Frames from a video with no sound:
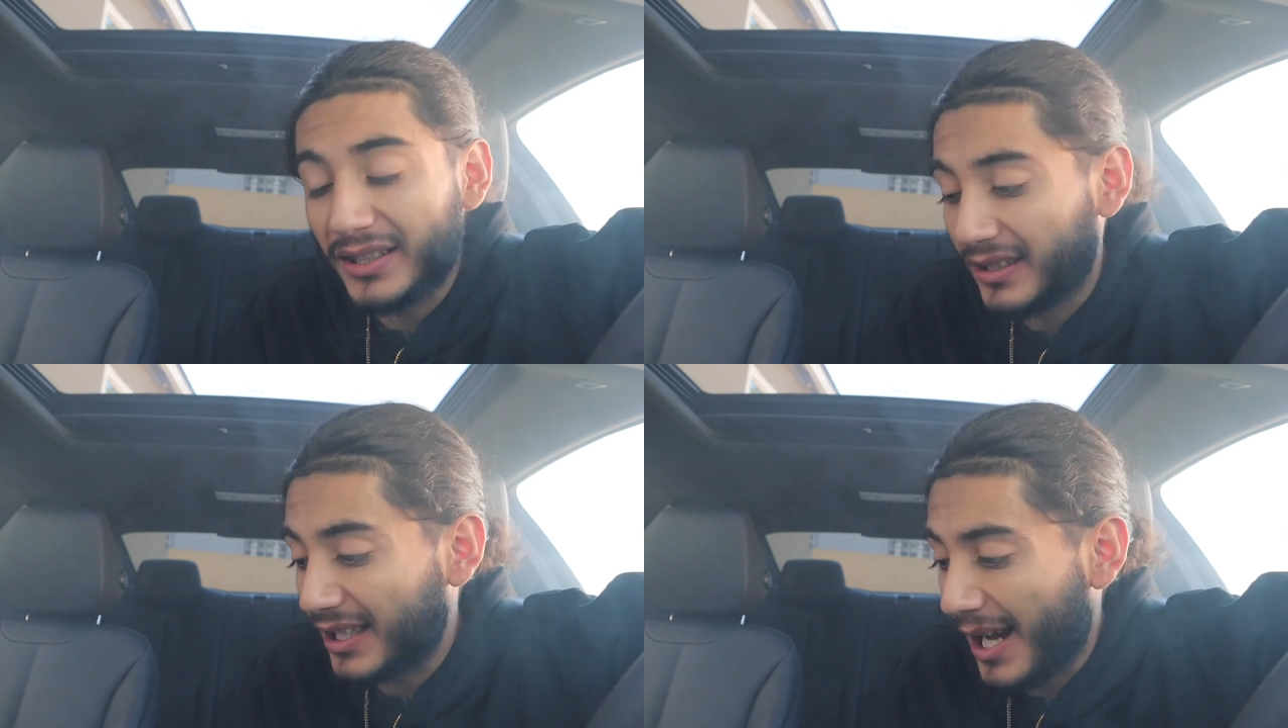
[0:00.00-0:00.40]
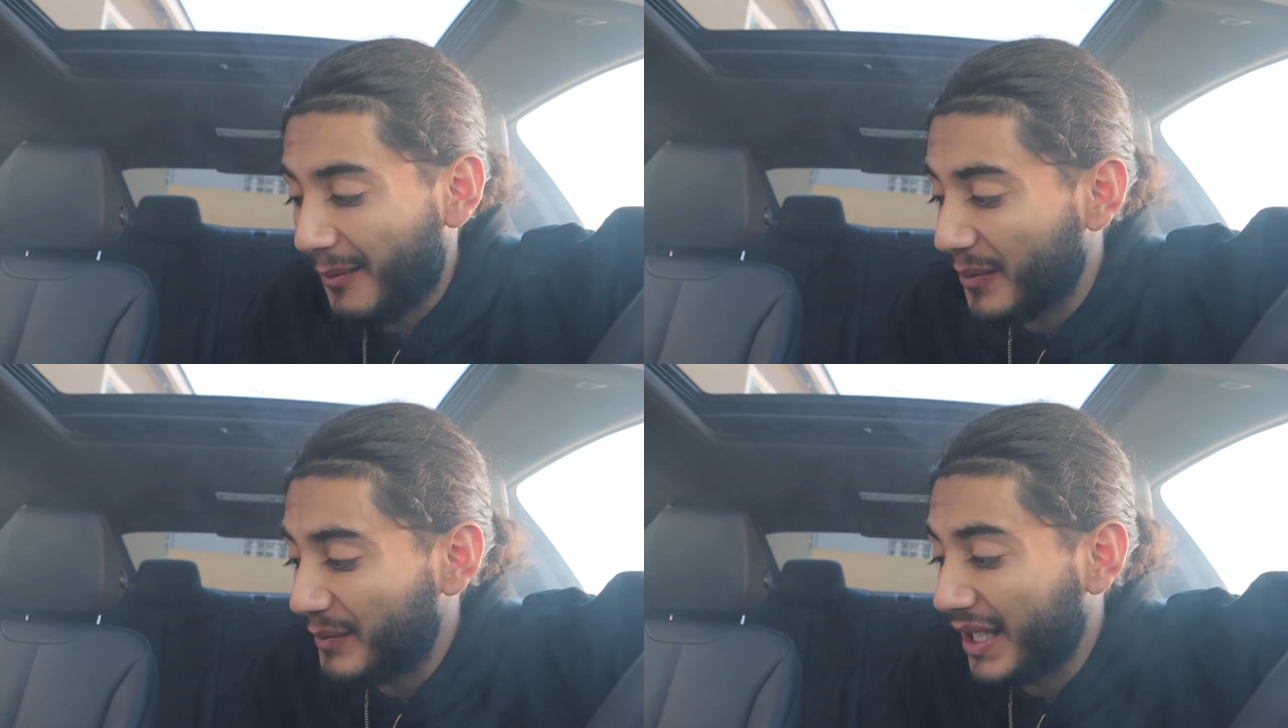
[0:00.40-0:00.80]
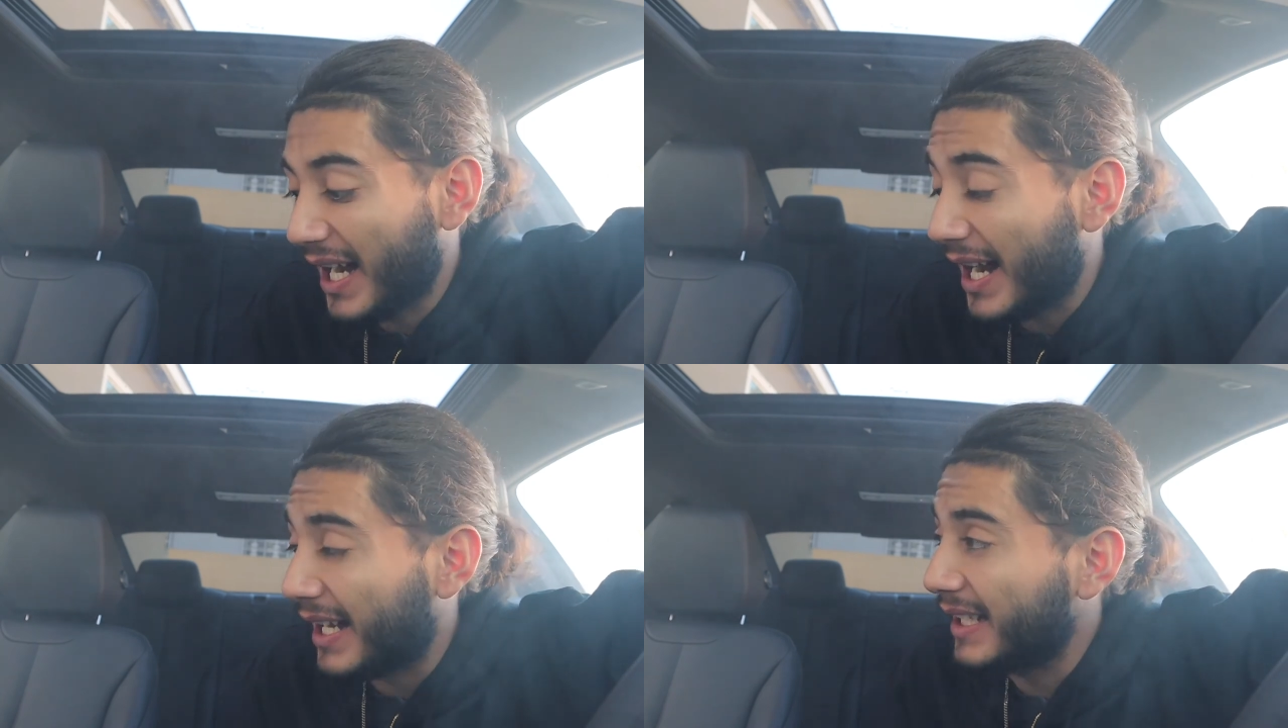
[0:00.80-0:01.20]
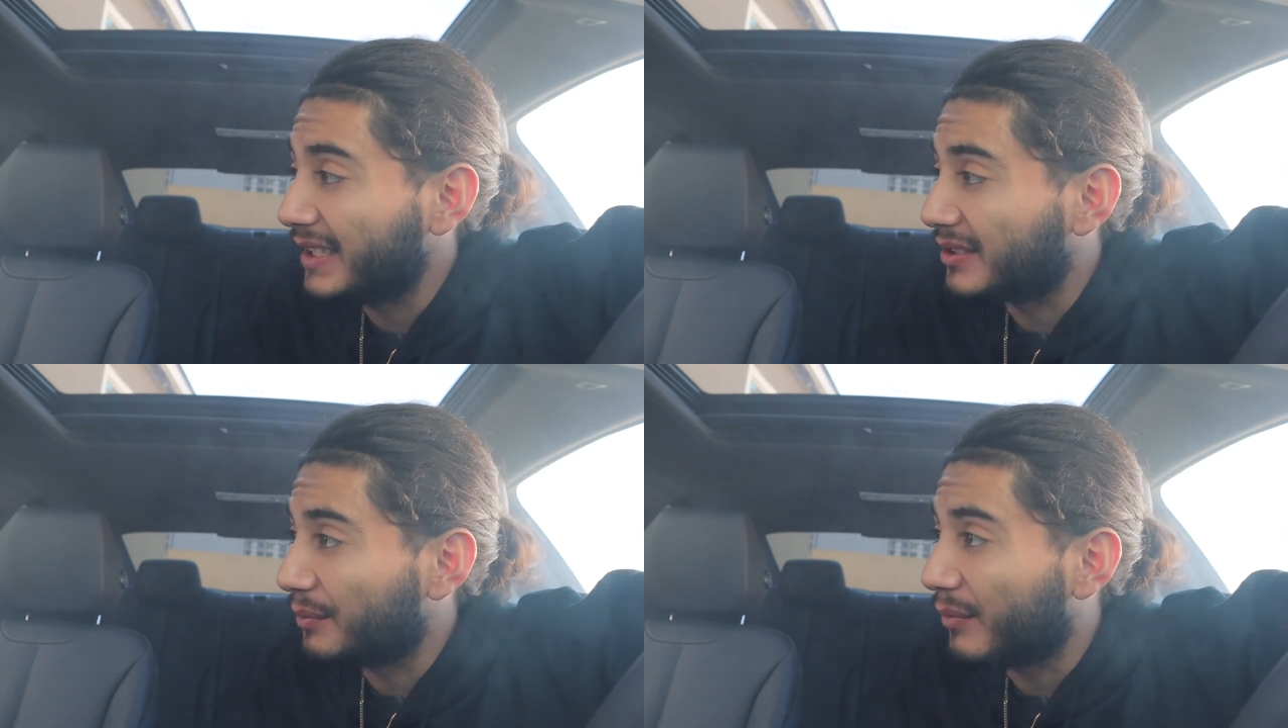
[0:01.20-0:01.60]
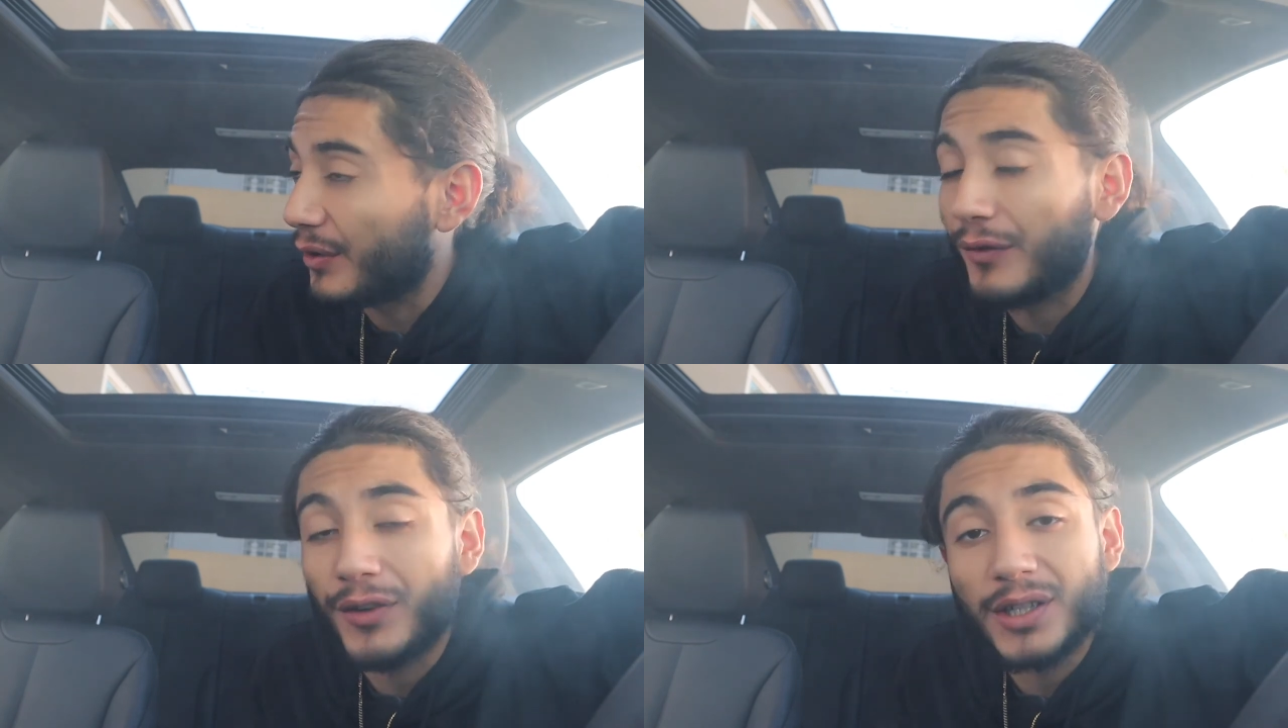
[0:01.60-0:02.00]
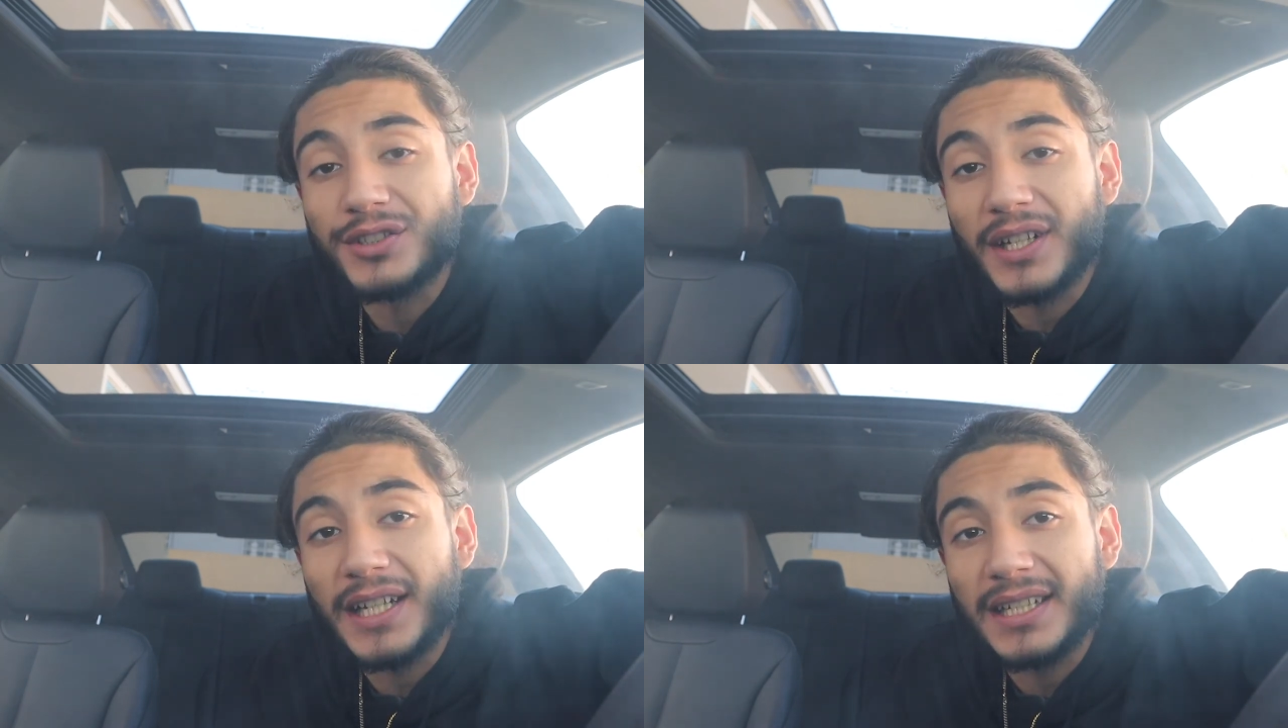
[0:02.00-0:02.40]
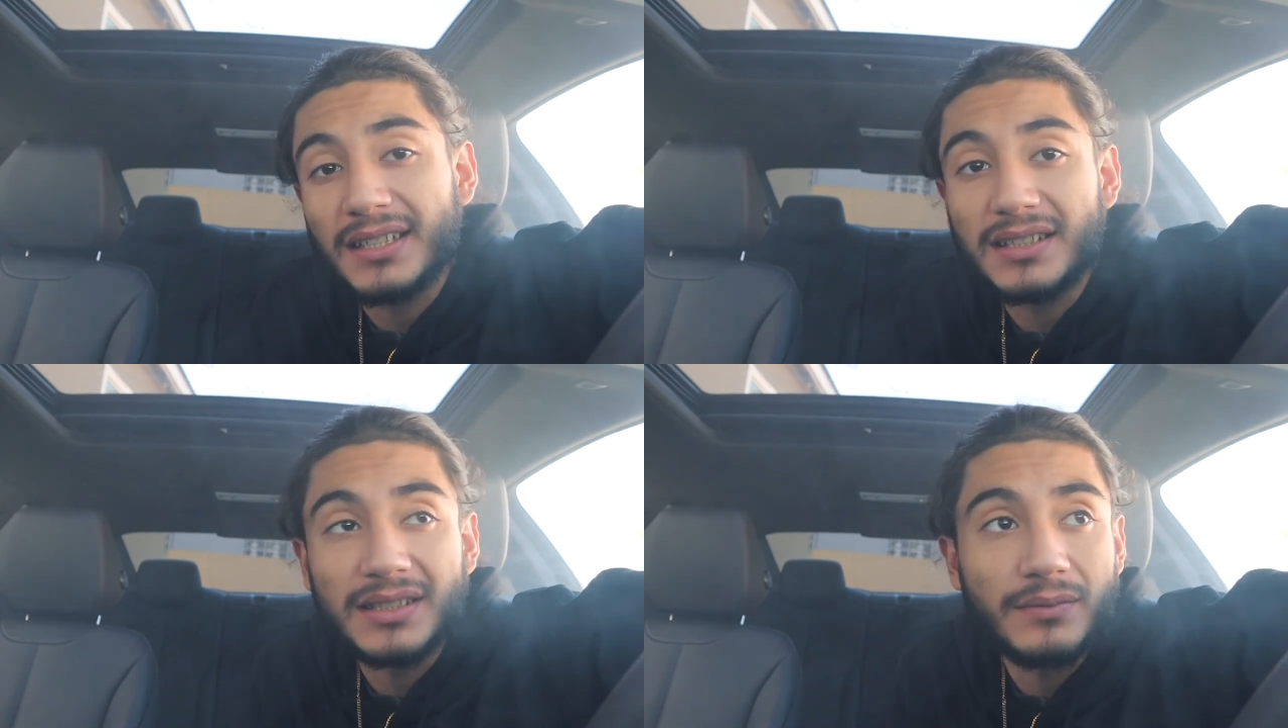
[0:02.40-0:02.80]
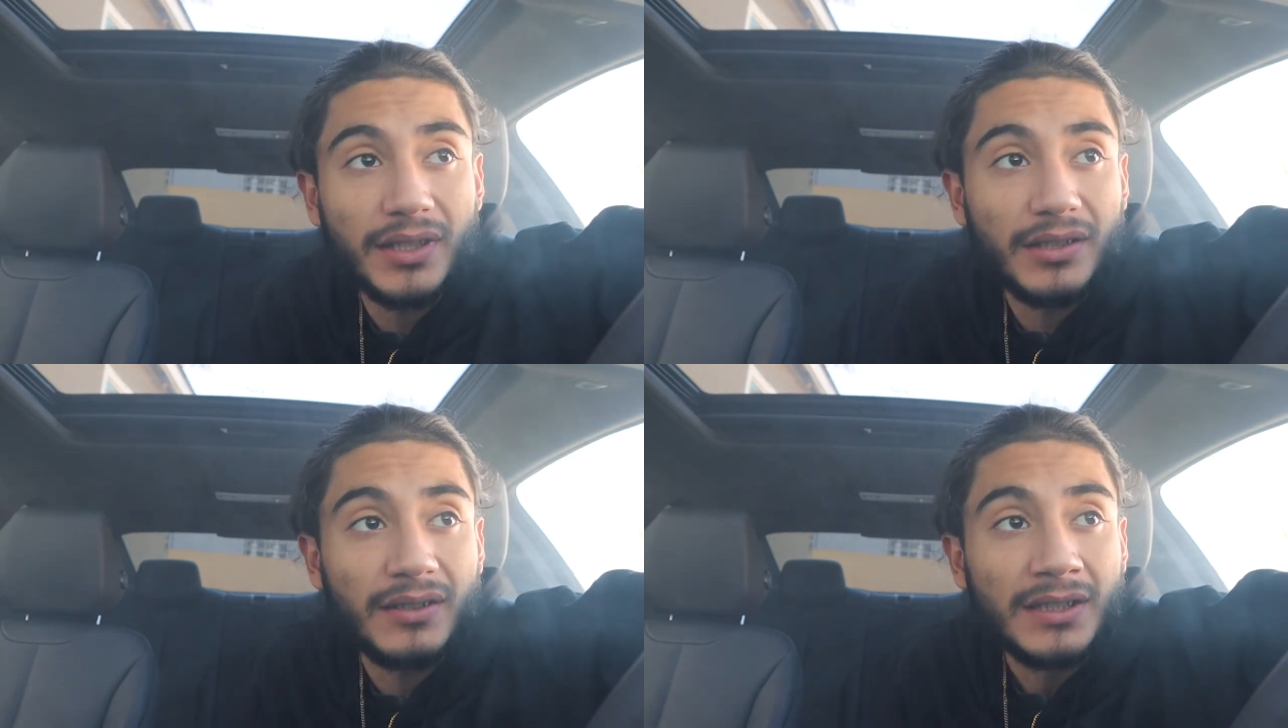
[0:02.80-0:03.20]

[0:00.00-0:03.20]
I'm gonna be high as a motherfucker trying to edit this video.